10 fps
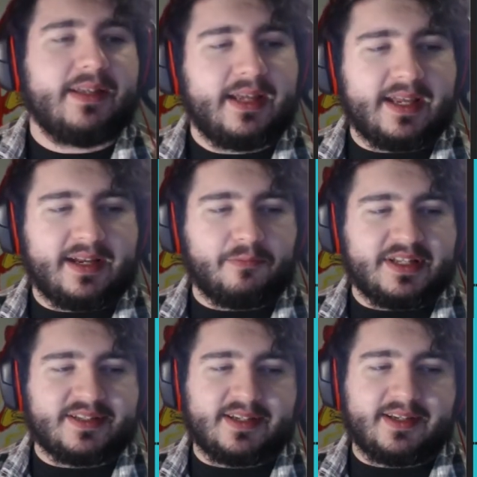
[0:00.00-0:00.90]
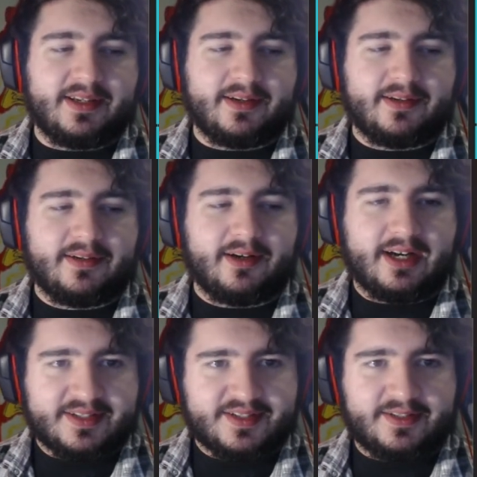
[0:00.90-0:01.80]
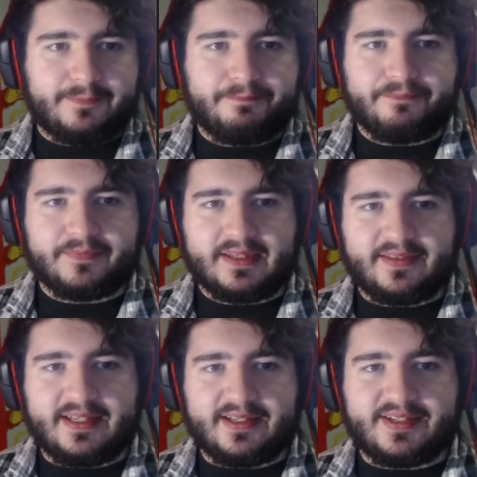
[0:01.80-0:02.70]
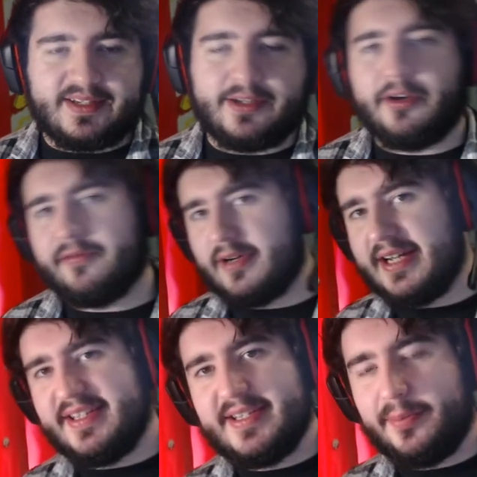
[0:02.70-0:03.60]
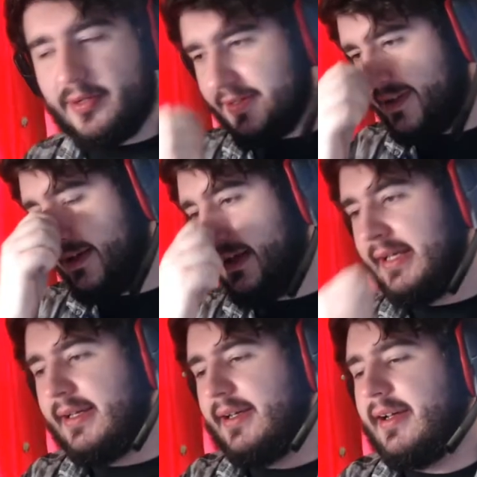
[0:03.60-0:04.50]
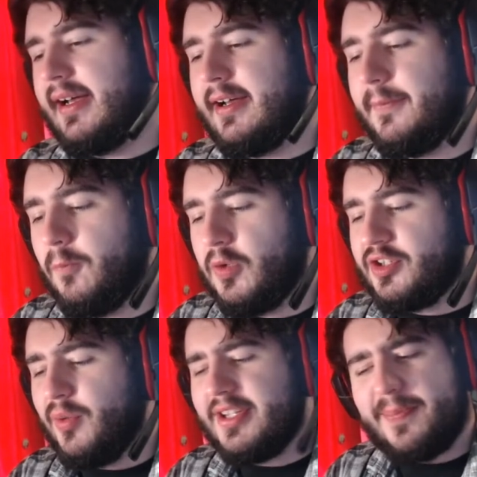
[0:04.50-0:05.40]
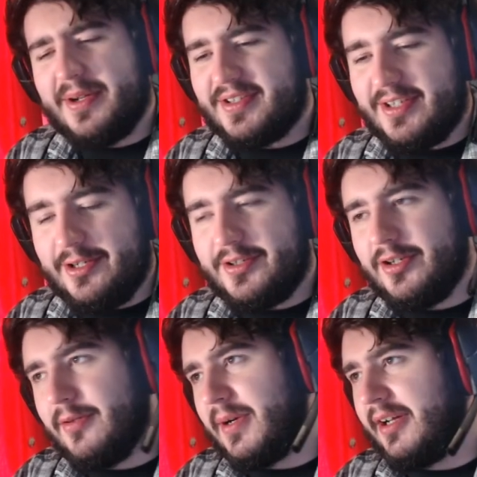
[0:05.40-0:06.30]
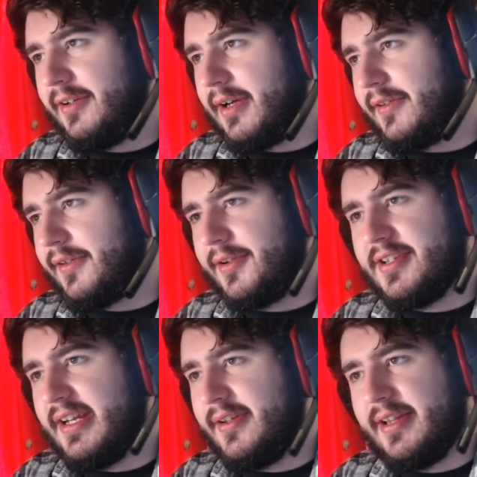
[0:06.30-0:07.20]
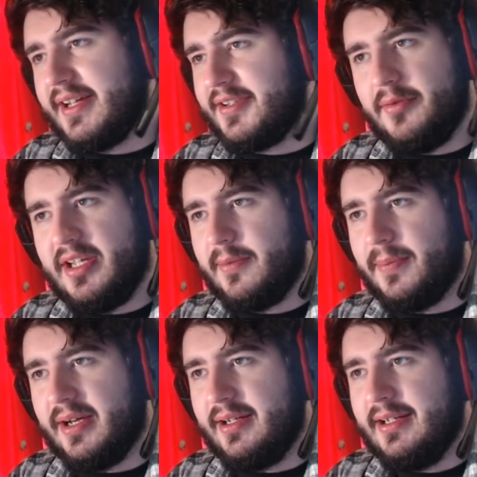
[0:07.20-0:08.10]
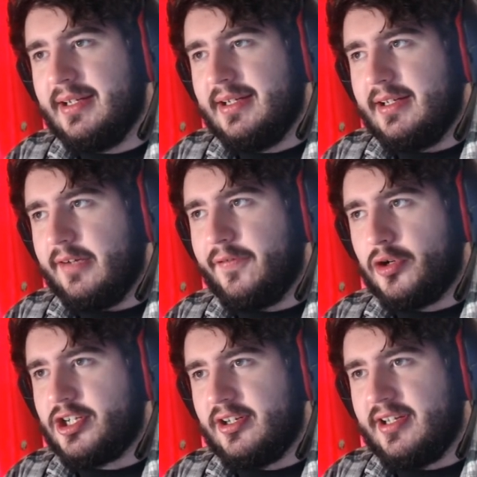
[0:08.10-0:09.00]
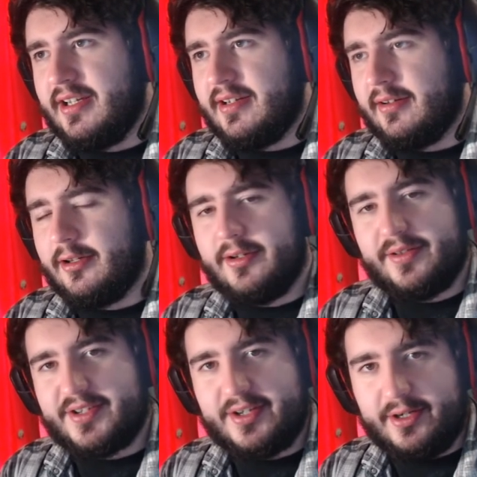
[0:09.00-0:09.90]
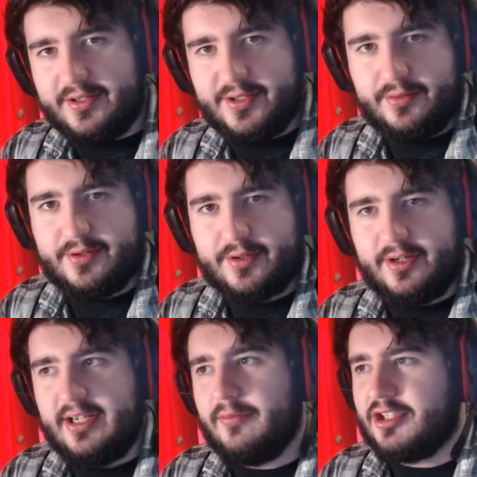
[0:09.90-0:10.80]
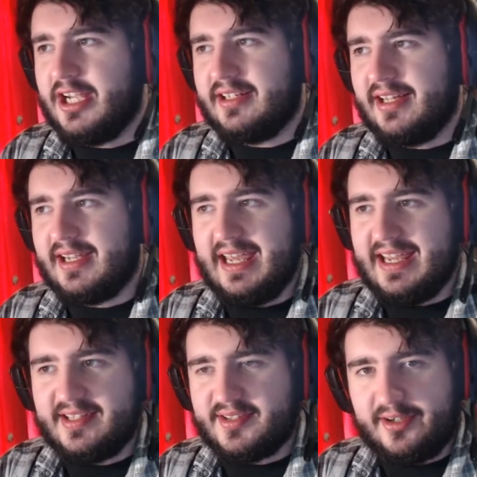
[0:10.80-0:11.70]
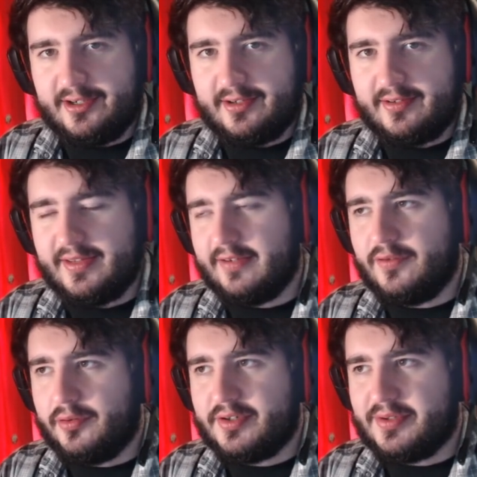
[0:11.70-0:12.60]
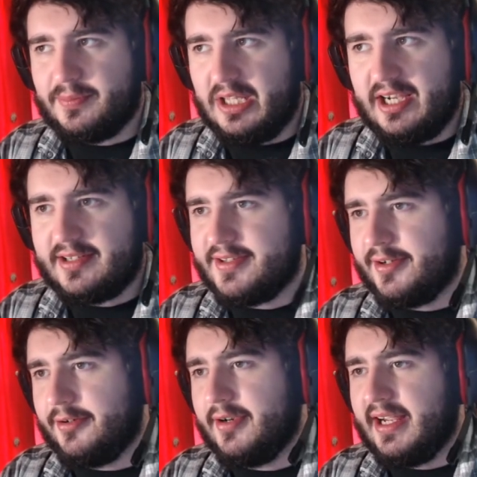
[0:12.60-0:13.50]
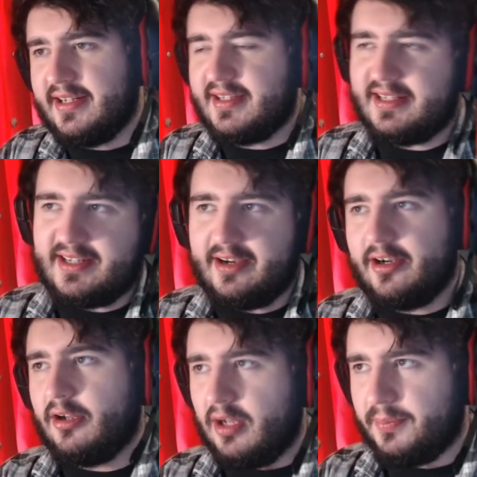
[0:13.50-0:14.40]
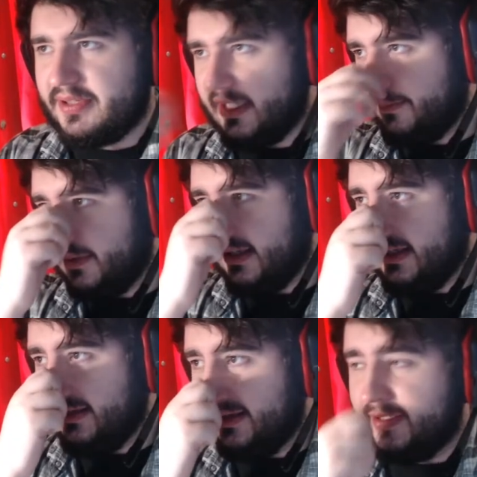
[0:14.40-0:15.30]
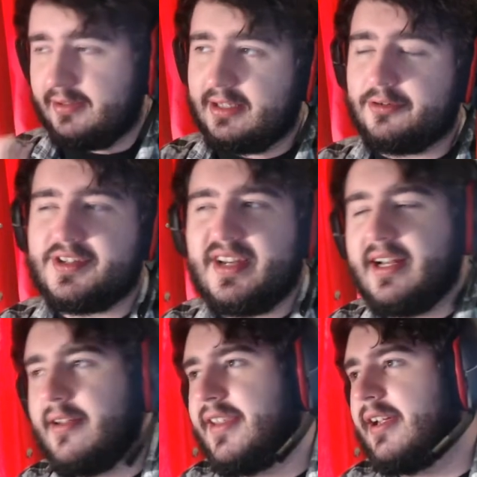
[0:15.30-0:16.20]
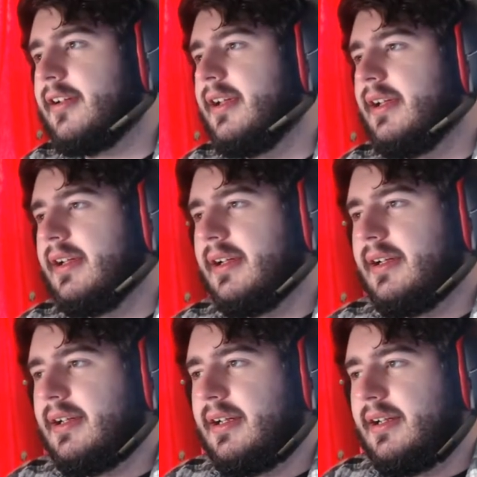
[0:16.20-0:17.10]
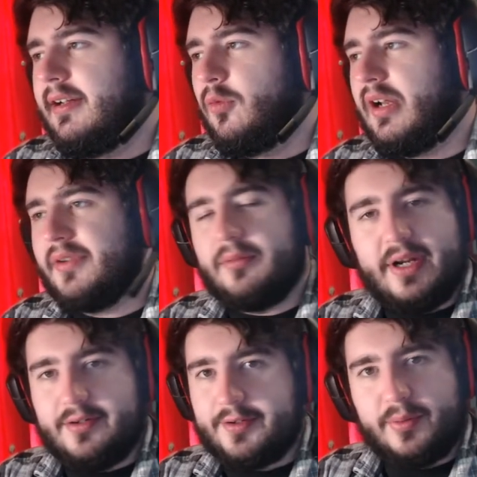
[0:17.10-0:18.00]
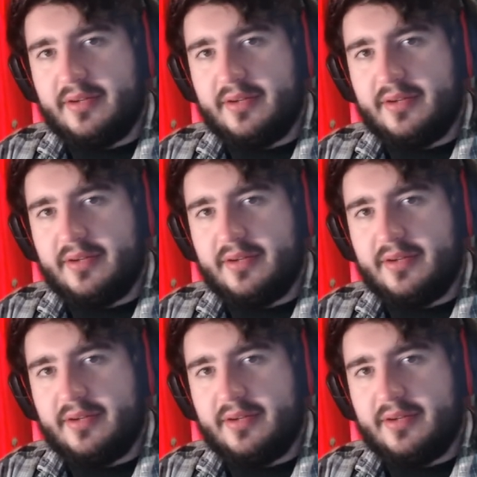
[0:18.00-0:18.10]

and we did Austin, the CEO of Rise Esports, which was posted to YouTube on the Thursday there last week, but unfortunately, it included the starting soon screen, which had like a song that, of course, was blocked, so I had to take it down. And I'll put that up again later tonight, I think, whenever it renders.